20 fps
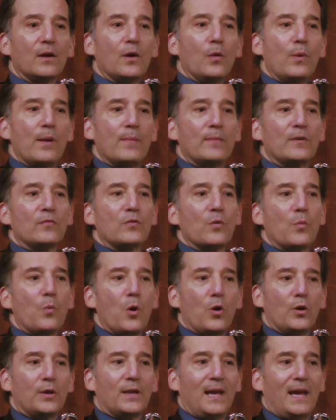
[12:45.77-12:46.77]
women of the
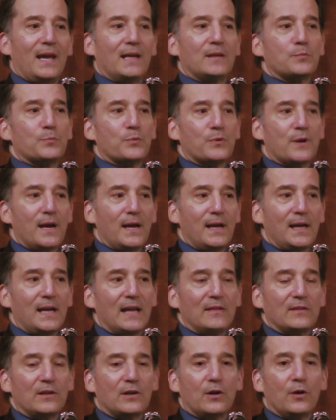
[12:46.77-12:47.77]
wall can't pray
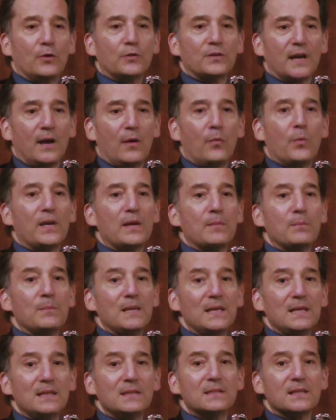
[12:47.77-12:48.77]
at the Kotel, what it
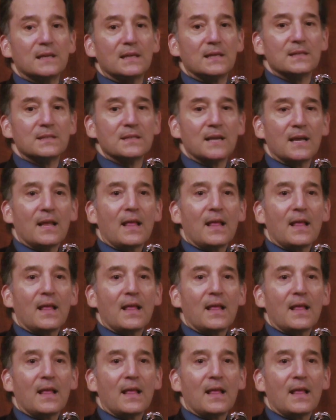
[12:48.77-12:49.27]
means is